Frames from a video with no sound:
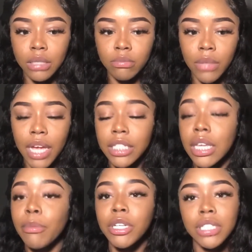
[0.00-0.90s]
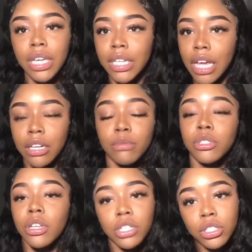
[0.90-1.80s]
actually, I'm gonna take it down. I'm just
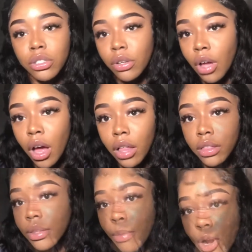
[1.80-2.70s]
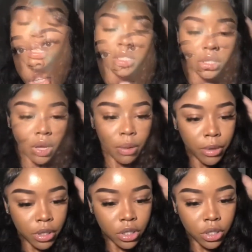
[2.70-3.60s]
gonna show y'all the parts. So I'm
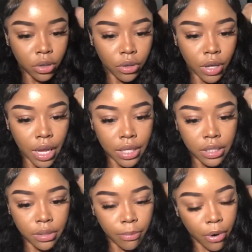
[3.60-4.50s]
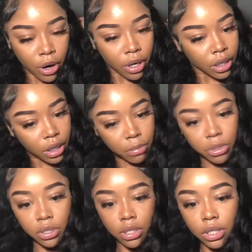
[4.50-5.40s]
gonna show you guys the parting. I'm just
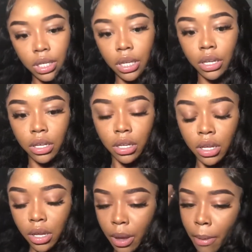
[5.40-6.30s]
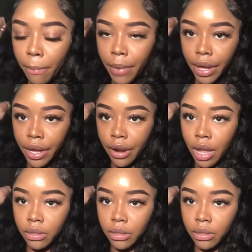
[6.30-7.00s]
gonna take my hair out